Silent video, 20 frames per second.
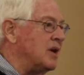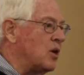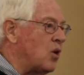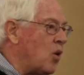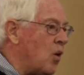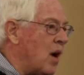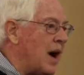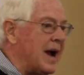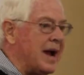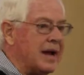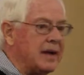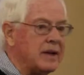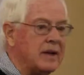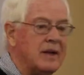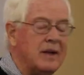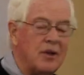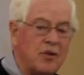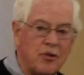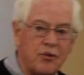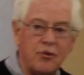in quiet,
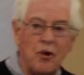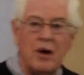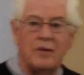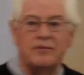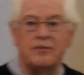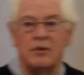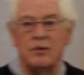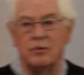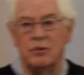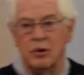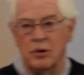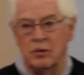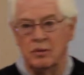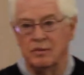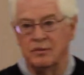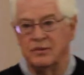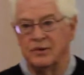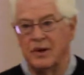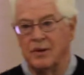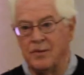thoughtful
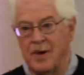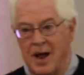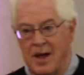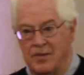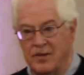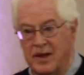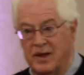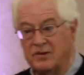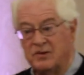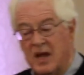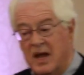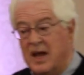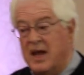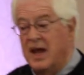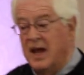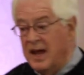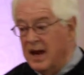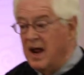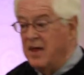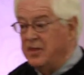rooms around this.
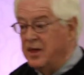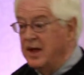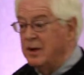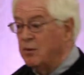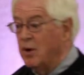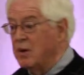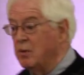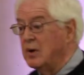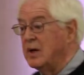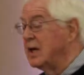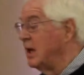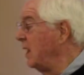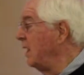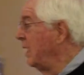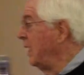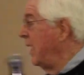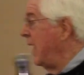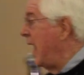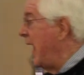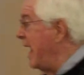And I think we will
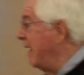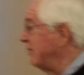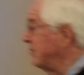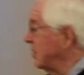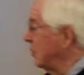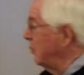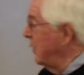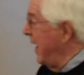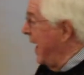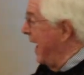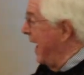after we